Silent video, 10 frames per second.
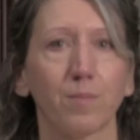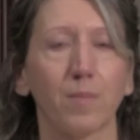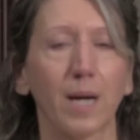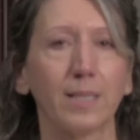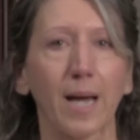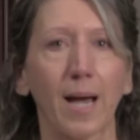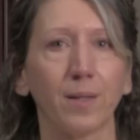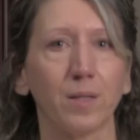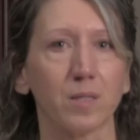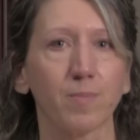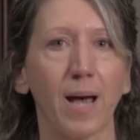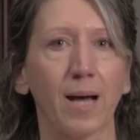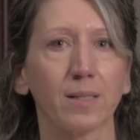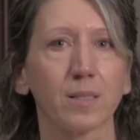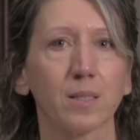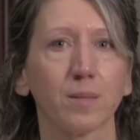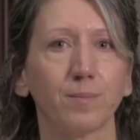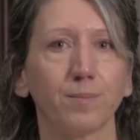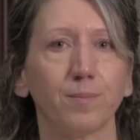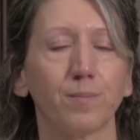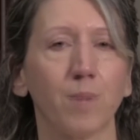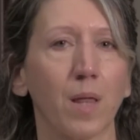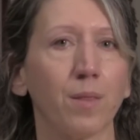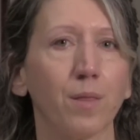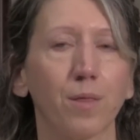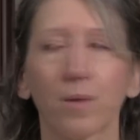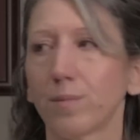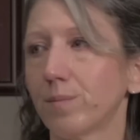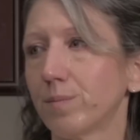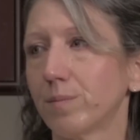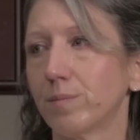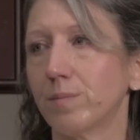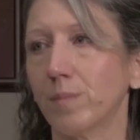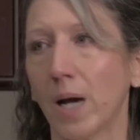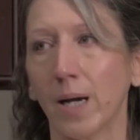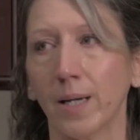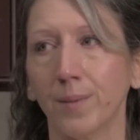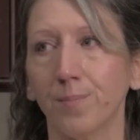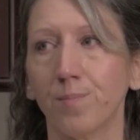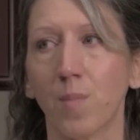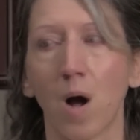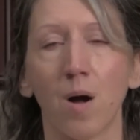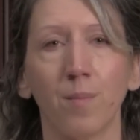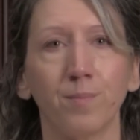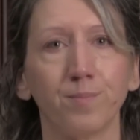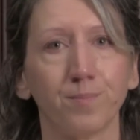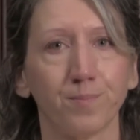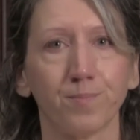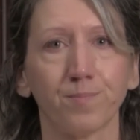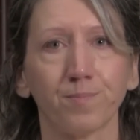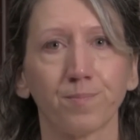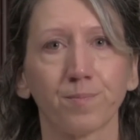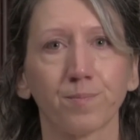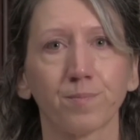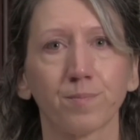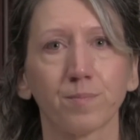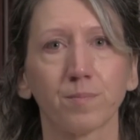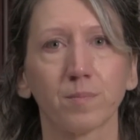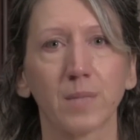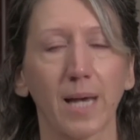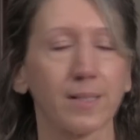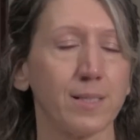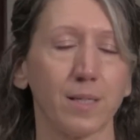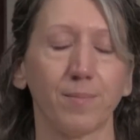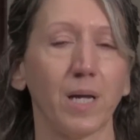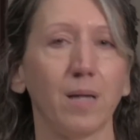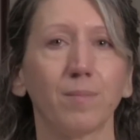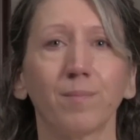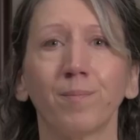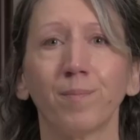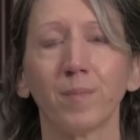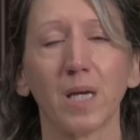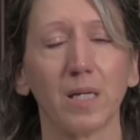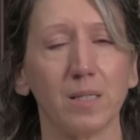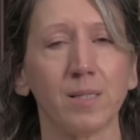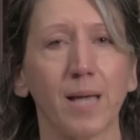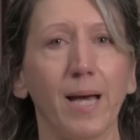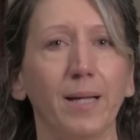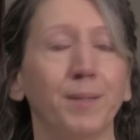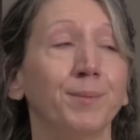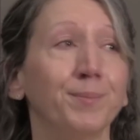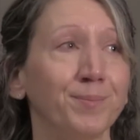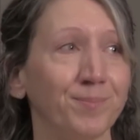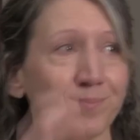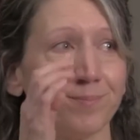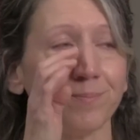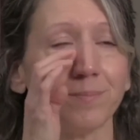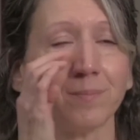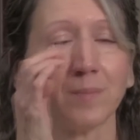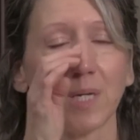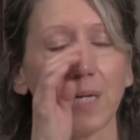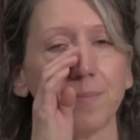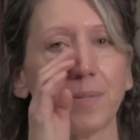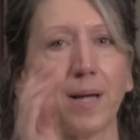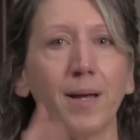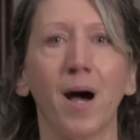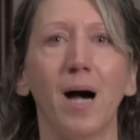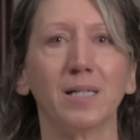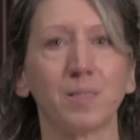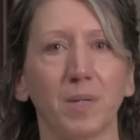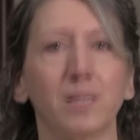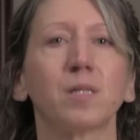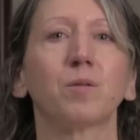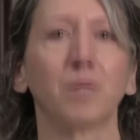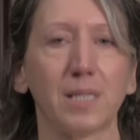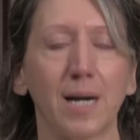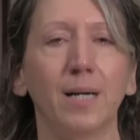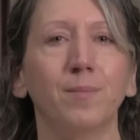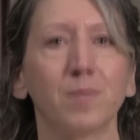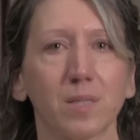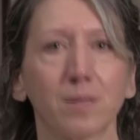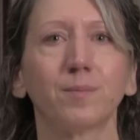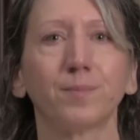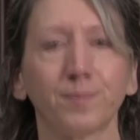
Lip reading: my dad, this past month, my mom texted me and said he'd been on hospice 3 times.